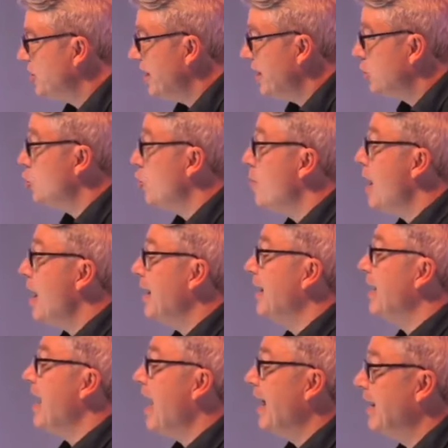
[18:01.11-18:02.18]
say to a man
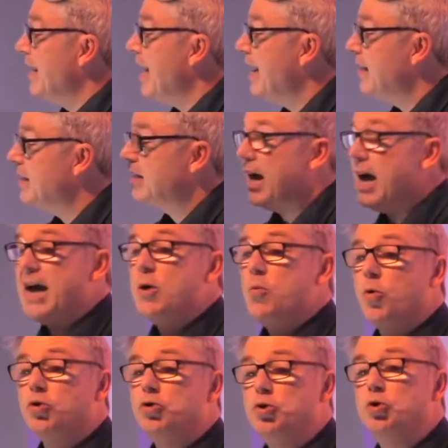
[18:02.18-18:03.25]
like Ananias, I
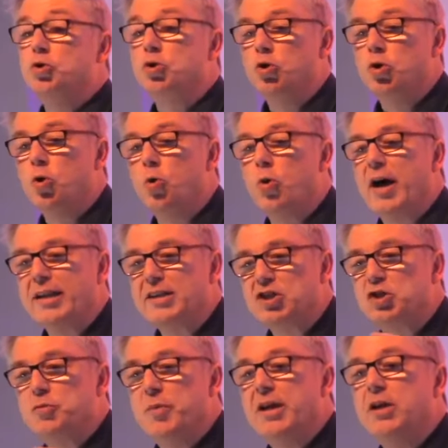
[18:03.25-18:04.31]
want you to go and
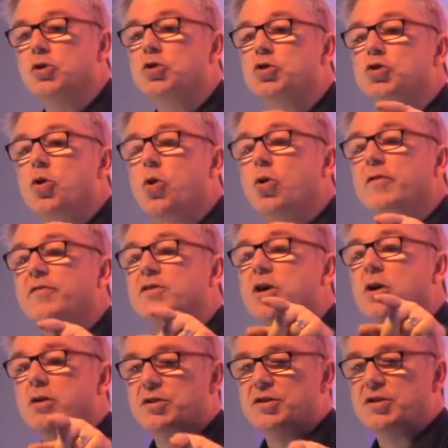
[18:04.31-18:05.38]
speak to Saul of
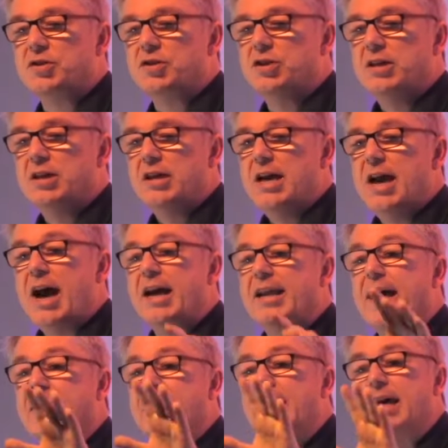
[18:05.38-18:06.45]
Tarsus.
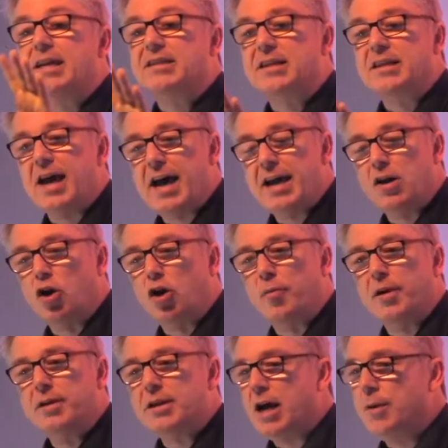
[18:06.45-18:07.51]
And Ananias said, hang on a
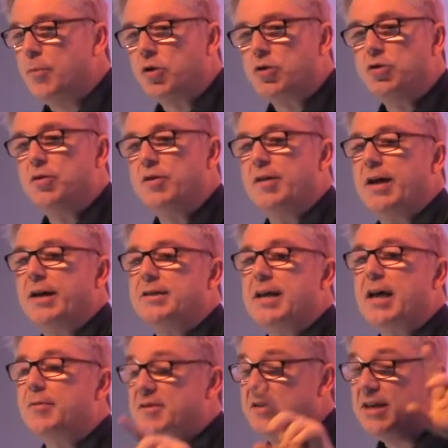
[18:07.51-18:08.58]
minute, I'm not doing that.
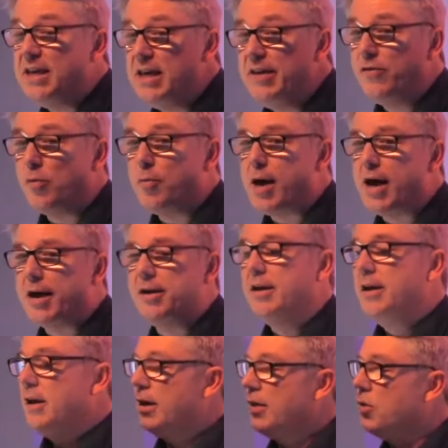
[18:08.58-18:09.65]
That's an evil man.
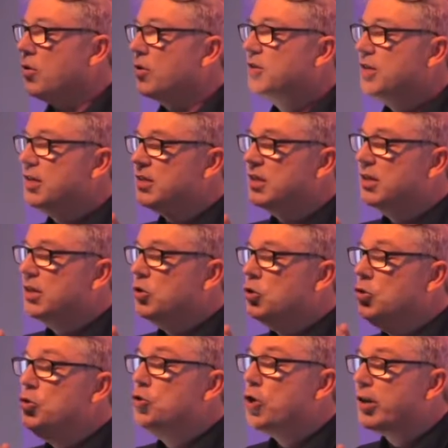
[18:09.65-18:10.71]
The Lord says,
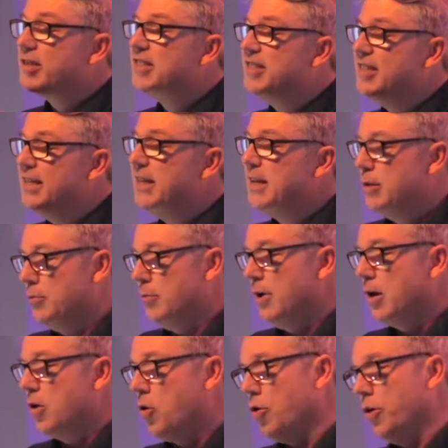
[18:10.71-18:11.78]
do not see him
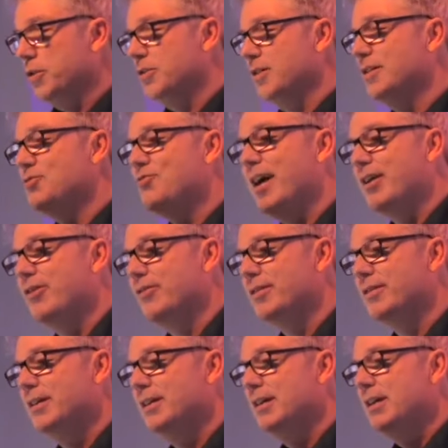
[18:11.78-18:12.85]
according to his
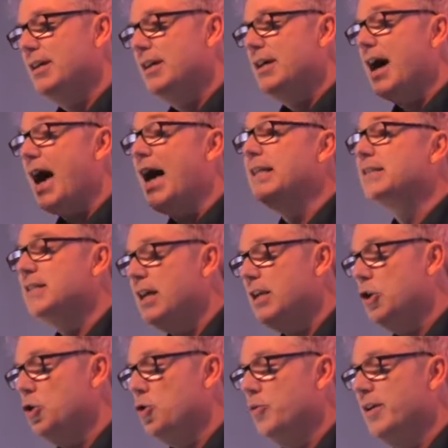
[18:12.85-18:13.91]
record. I'll
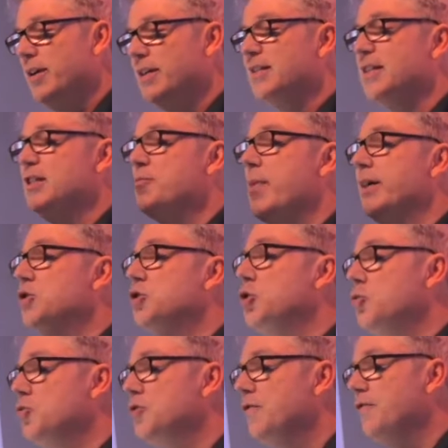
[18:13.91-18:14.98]
tell you who he is. He's my
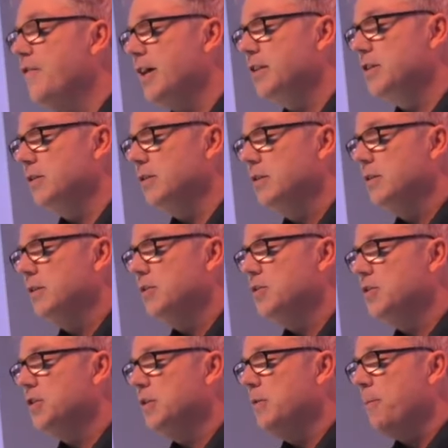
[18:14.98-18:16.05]
chosen vessel.
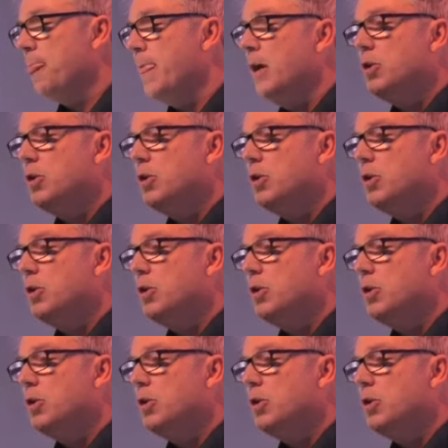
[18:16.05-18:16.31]
You see